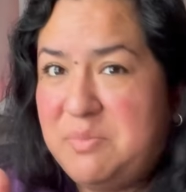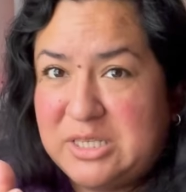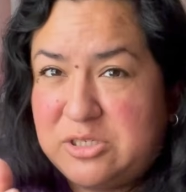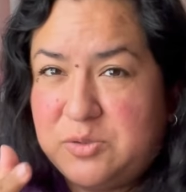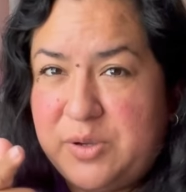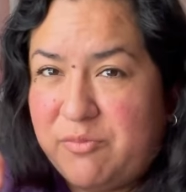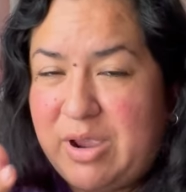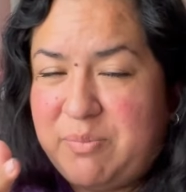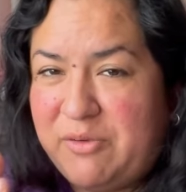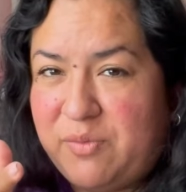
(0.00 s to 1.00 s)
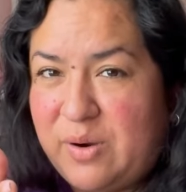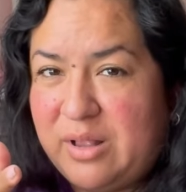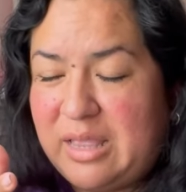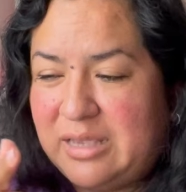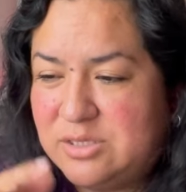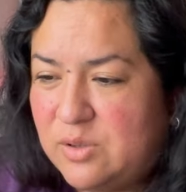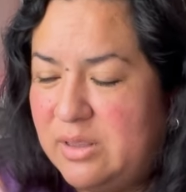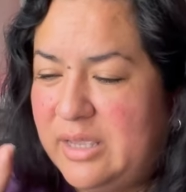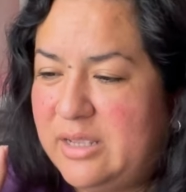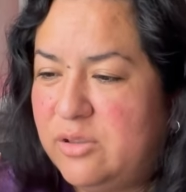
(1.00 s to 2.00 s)
messaged me right before I saw
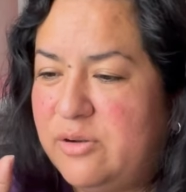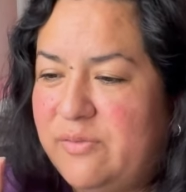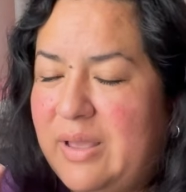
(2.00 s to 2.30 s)
like another,